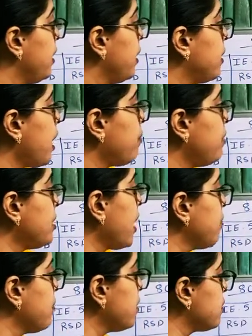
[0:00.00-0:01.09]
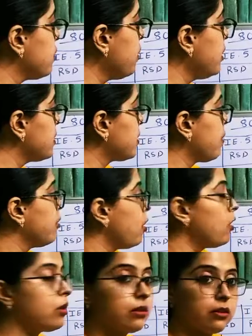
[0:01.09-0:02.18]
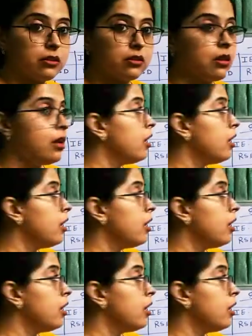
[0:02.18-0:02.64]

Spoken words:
Enable timer 0 and disable all others.